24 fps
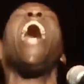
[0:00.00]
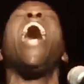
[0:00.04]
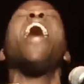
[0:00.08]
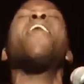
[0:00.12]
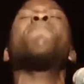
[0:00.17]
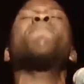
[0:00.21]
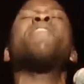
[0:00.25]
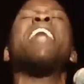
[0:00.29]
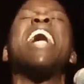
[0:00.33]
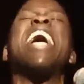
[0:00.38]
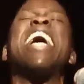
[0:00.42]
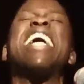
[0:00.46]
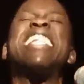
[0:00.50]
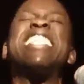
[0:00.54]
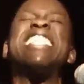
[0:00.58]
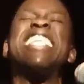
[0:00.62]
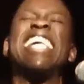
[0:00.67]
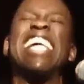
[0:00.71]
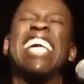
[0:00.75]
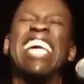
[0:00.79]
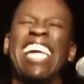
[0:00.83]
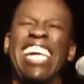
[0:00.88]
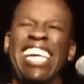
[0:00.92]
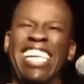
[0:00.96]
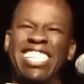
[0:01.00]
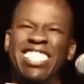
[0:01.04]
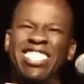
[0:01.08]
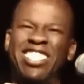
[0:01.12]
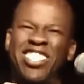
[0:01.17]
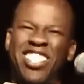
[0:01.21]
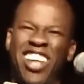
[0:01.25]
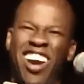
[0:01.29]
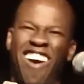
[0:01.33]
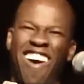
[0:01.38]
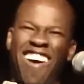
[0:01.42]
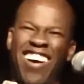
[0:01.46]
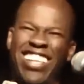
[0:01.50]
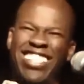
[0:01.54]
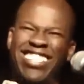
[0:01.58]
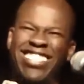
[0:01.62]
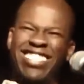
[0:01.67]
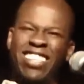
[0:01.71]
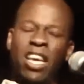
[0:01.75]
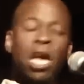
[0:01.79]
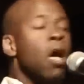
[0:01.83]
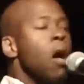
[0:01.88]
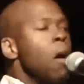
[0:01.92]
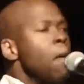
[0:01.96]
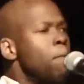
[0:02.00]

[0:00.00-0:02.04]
I'm the head nigga in charge.